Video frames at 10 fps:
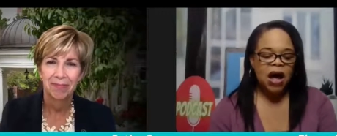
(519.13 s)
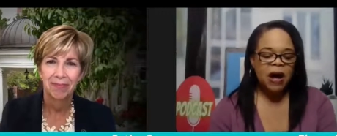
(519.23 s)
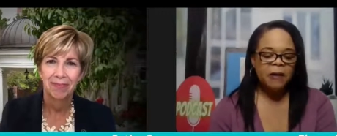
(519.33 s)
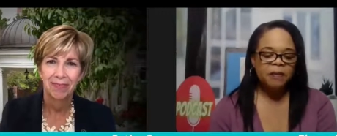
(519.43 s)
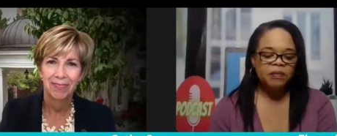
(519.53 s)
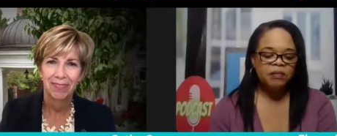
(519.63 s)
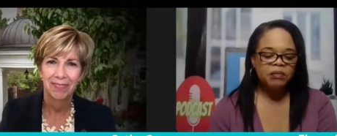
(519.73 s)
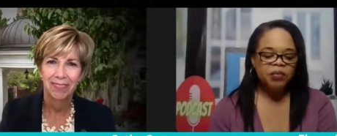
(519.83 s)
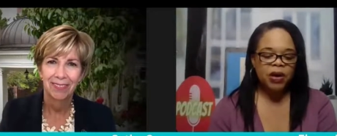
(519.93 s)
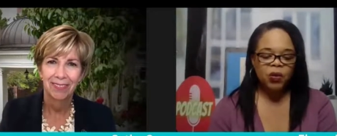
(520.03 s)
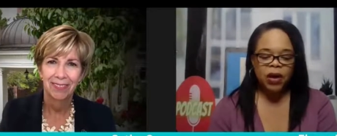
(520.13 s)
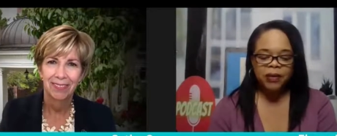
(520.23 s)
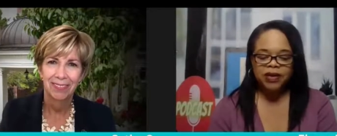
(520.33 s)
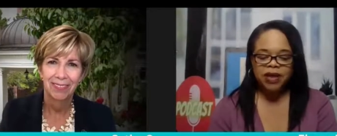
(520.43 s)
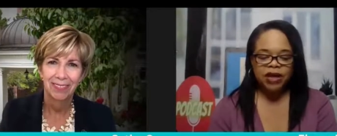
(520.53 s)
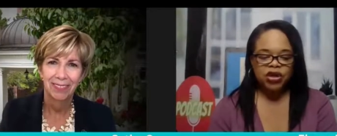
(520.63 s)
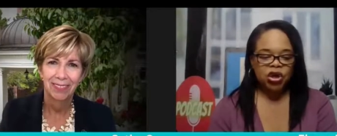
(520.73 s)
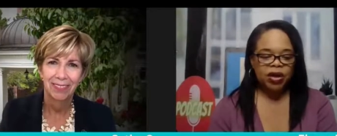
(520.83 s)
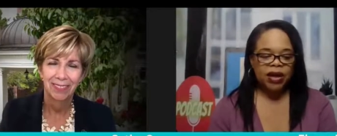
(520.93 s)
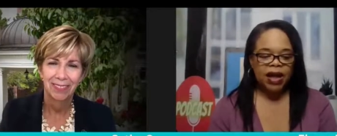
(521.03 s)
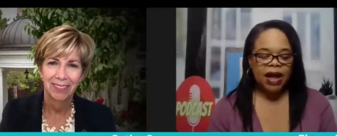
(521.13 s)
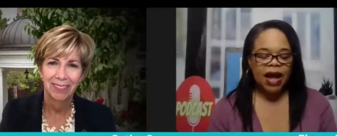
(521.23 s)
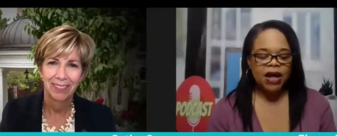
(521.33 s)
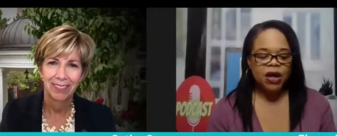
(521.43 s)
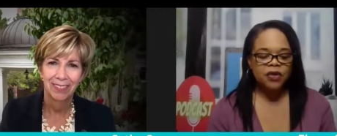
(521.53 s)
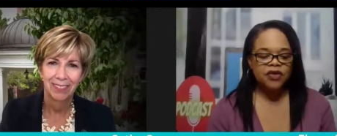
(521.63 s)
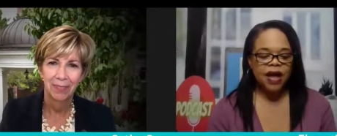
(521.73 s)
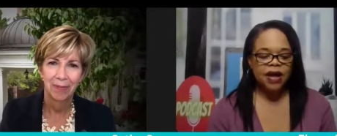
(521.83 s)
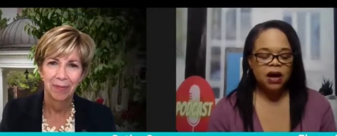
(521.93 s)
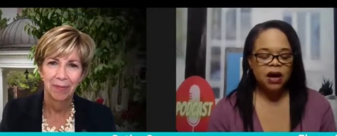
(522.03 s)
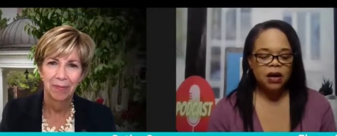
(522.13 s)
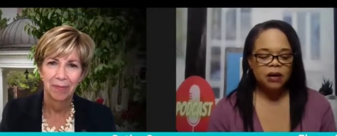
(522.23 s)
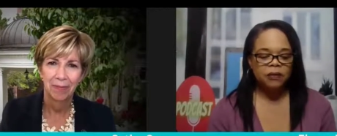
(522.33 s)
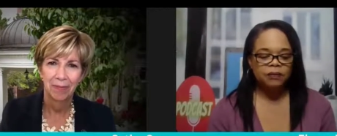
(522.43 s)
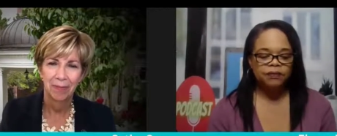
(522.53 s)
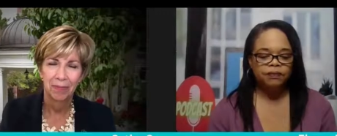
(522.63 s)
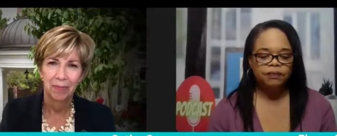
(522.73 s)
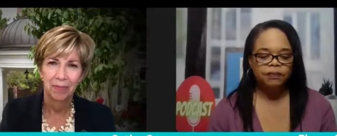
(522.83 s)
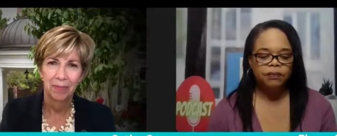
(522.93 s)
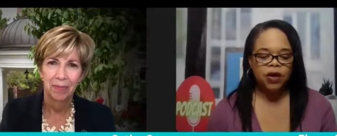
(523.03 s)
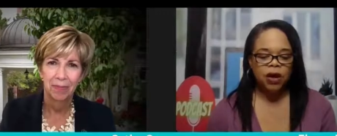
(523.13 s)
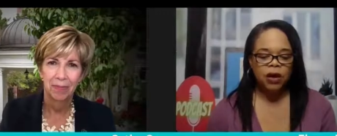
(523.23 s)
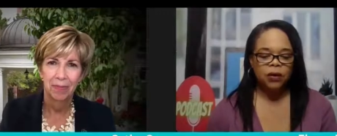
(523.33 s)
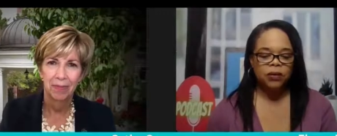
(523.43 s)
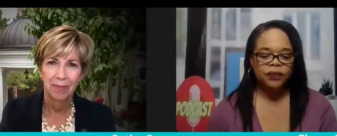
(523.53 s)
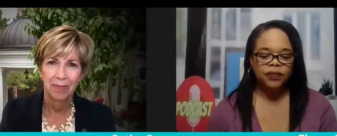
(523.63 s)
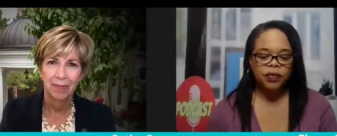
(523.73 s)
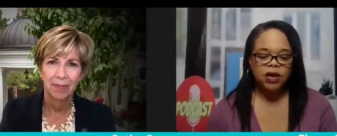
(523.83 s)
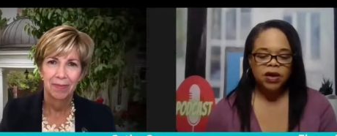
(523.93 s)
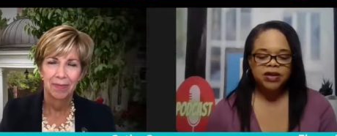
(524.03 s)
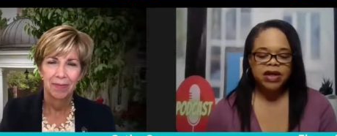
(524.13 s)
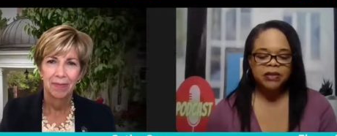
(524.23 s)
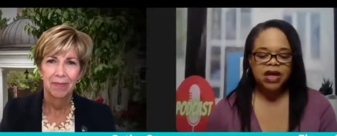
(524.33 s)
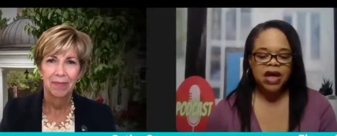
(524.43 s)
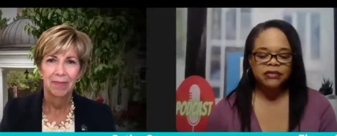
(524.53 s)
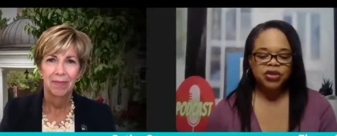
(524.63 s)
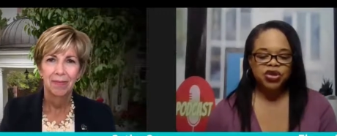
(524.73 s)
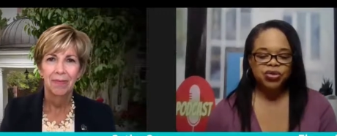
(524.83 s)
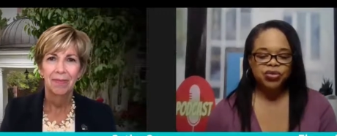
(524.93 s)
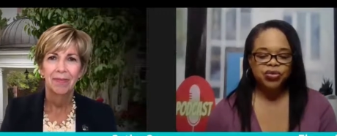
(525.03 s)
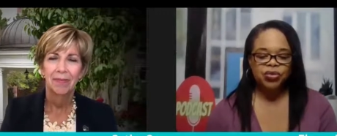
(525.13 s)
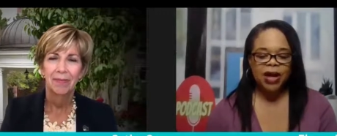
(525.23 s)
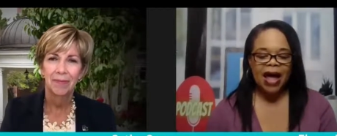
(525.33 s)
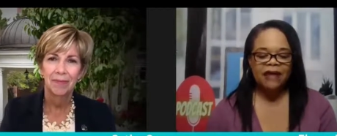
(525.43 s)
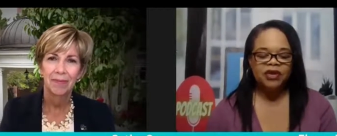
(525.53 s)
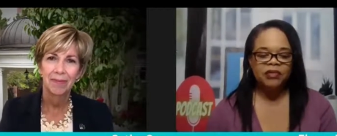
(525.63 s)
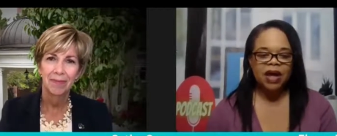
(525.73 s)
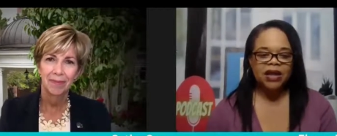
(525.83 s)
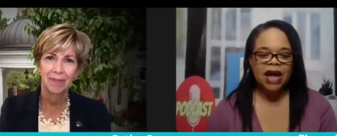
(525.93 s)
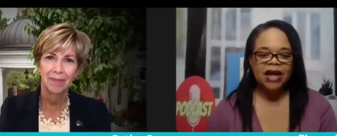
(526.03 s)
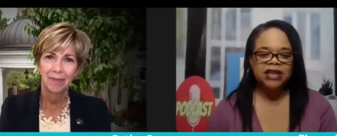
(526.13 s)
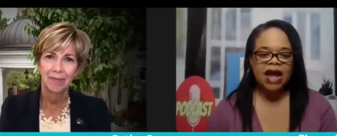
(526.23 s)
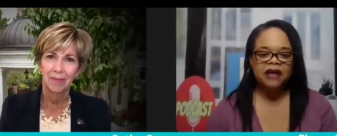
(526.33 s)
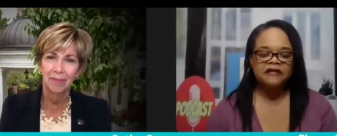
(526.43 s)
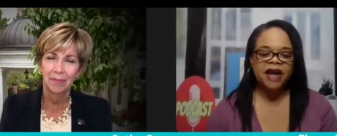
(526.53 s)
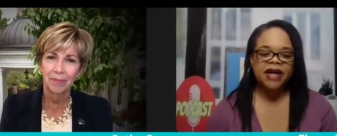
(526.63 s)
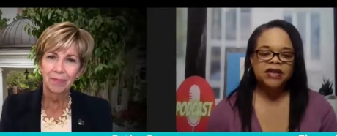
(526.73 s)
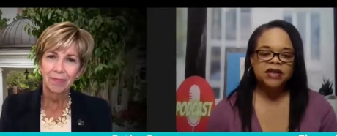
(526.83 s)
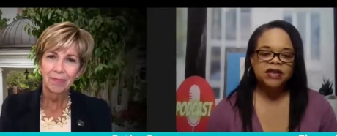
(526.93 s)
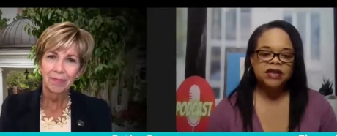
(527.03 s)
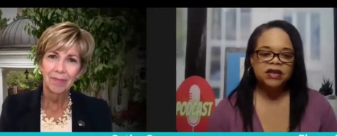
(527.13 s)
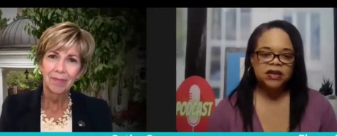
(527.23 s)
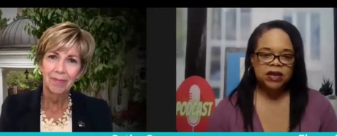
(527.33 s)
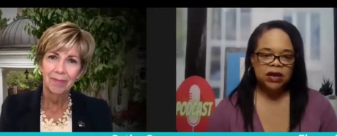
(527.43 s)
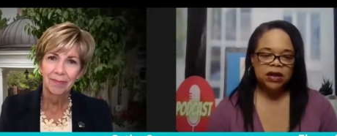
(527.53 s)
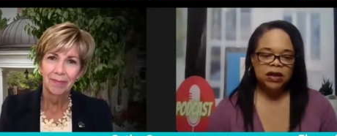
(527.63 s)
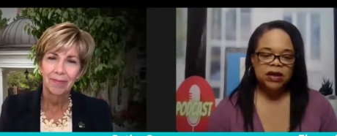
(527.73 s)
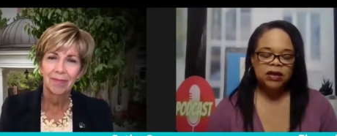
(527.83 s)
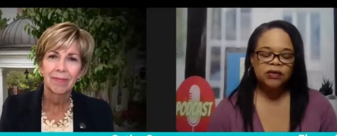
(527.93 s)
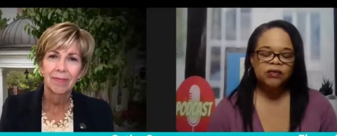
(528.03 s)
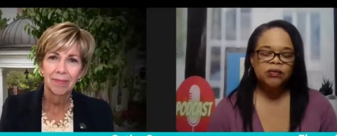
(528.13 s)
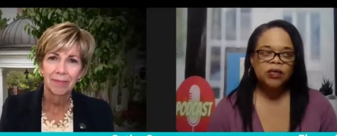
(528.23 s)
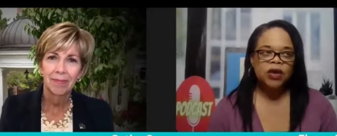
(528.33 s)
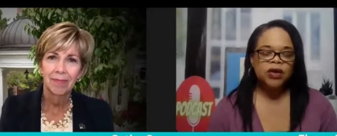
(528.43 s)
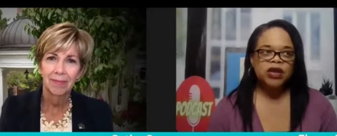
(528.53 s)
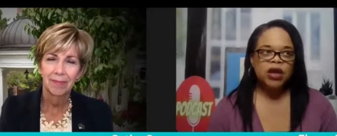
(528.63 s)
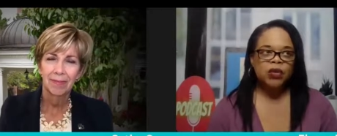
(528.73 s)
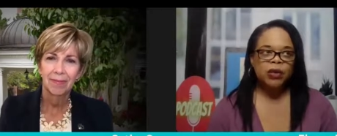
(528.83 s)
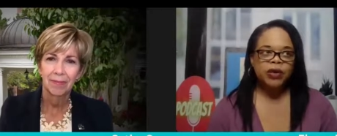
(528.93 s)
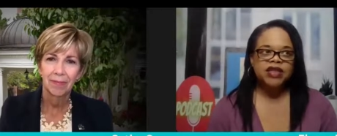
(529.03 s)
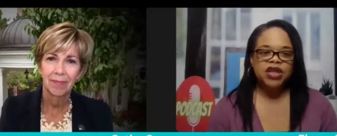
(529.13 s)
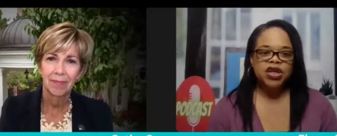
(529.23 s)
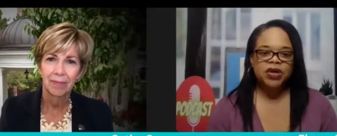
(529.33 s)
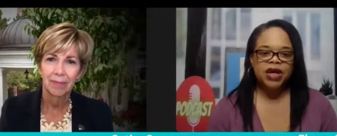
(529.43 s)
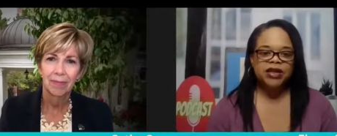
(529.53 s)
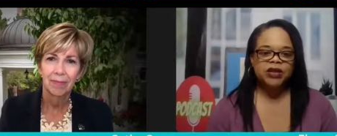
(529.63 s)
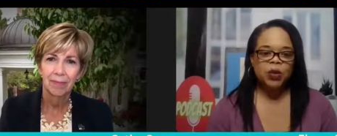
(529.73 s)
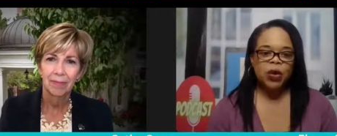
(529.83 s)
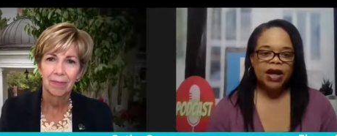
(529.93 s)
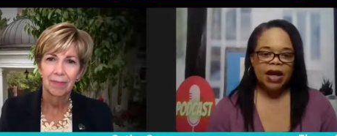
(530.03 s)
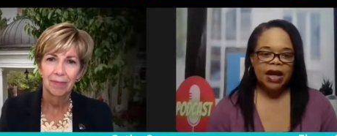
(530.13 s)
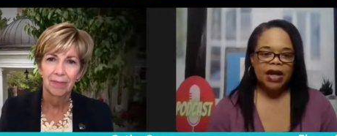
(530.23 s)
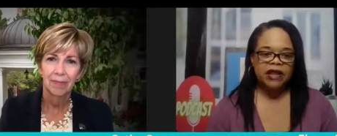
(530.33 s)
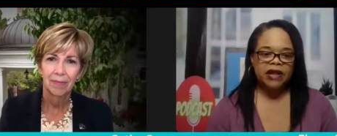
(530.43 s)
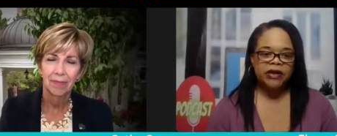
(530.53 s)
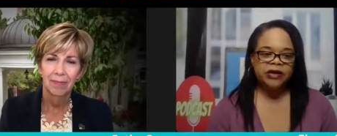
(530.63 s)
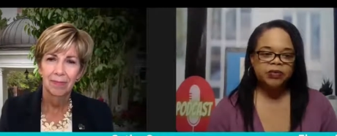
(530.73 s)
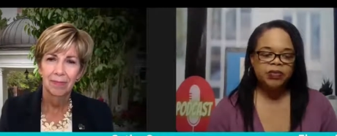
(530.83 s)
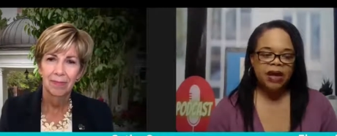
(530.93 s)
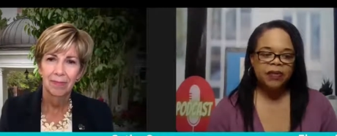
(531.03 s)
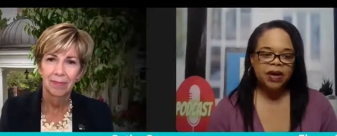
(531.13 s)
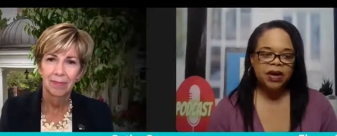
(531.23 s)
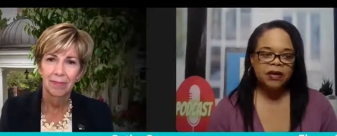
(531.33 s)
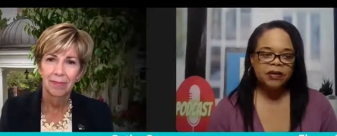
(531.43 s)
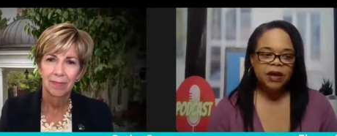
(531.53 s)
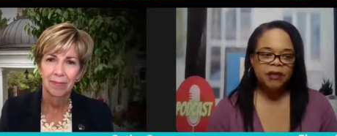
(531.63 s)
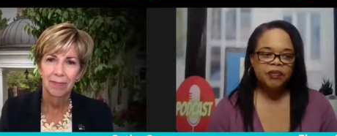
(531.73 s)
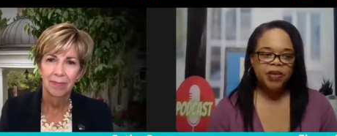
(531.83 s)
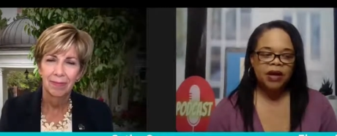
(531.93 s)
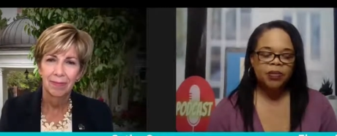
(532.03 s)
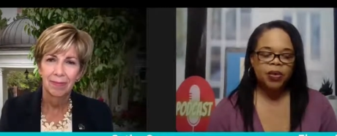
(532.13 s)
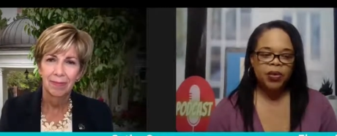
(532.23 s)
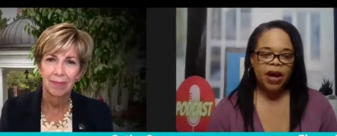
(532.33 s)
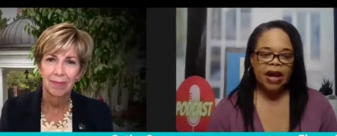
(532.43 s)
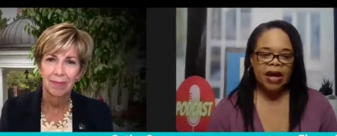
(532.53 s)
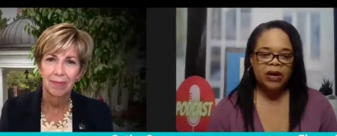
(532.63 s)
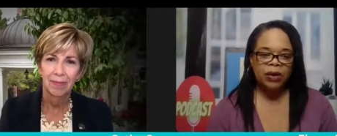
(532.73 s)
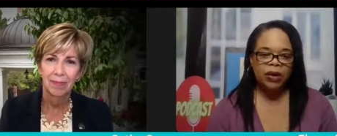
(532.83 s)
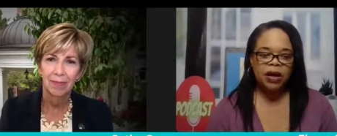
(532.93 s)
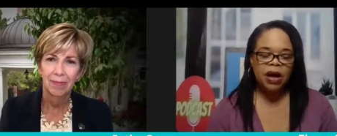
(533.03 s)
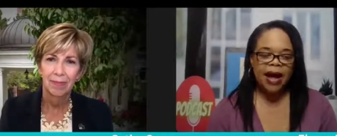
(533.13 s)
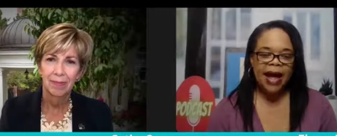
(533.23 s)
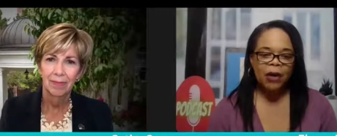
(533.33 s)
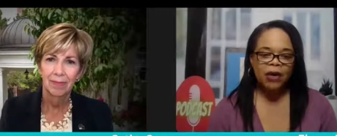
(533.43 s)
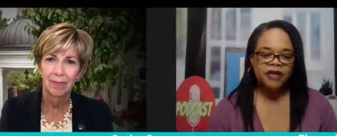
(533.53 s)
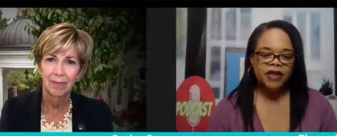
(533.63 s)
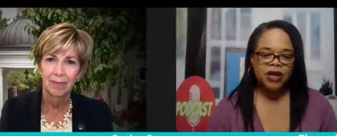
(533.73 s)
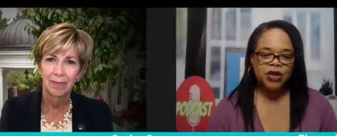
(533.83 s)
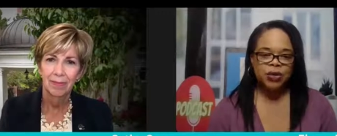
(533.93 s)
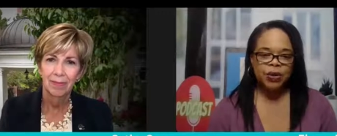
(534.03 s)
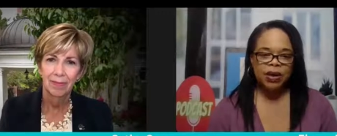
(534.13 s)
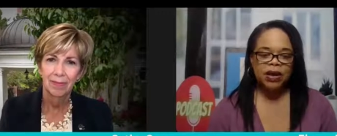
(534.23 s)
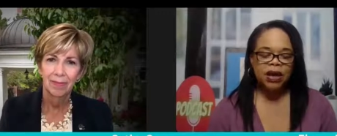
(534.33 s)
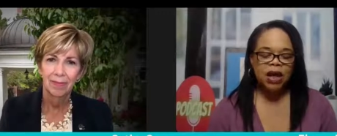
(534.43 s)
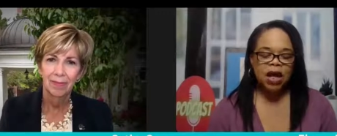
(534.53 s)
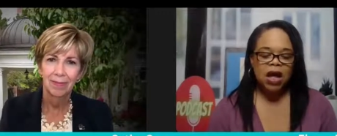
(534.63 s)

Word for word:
Speaker 1: Um, but what was that journey like? I know that um, you know, sometimes you have to make a lot of sacrifices to succeed and so when we see you getting sworn in and there's maybe a, a big parade or however they do it,